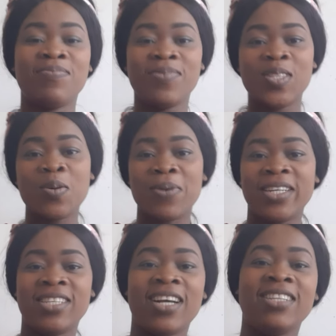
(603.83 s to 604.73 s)
So,
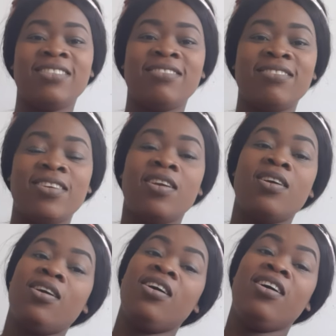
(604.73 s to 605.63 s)
my darling,
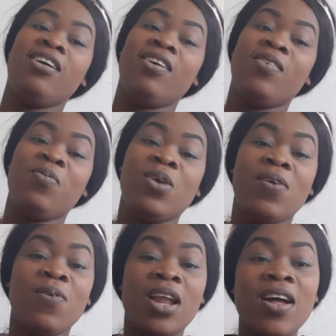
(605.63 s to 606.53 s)

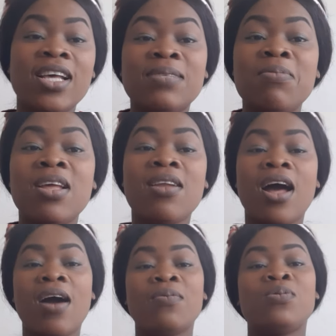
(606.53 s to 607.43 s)
we will now explain
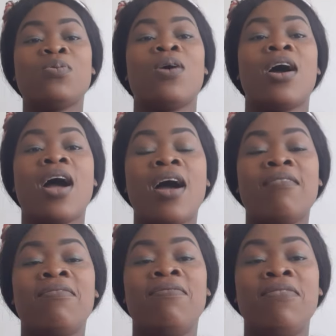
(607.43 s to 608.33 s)
how to
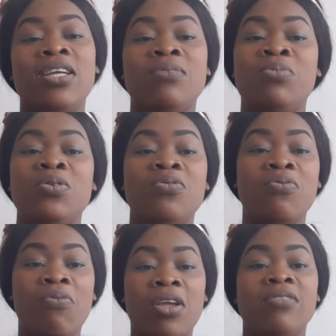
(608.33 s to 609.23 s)
have faith, build
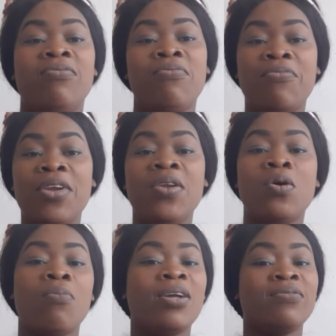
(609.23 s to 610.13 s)
faith,
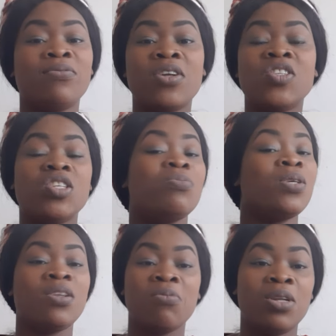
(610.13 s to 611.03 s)
freedom, and friendship
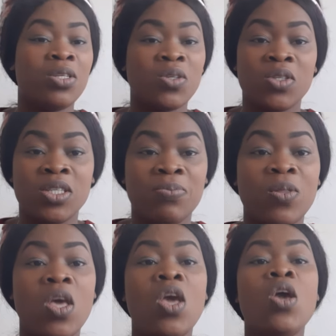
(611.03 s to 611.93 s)
in a relationship.
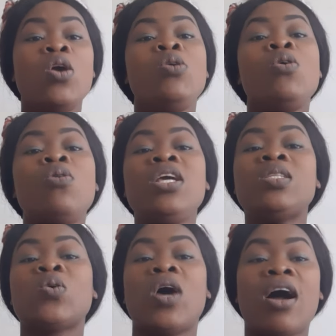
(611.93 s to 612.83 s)
You
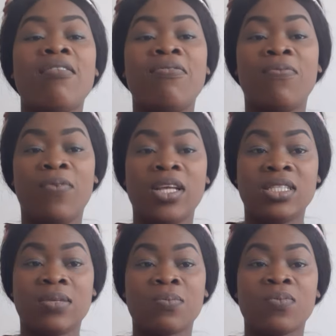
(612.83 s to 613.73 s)
need to have
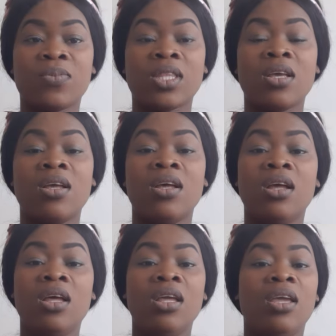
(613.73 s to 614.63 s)
faith
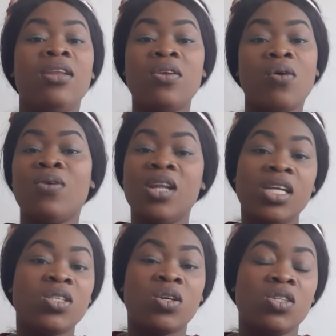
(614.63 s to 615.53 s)
in your
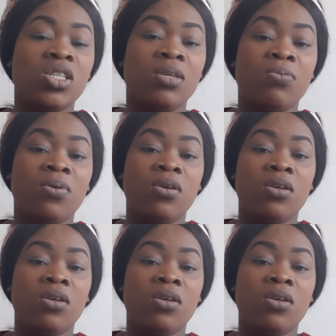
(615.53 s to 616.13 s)
relationship.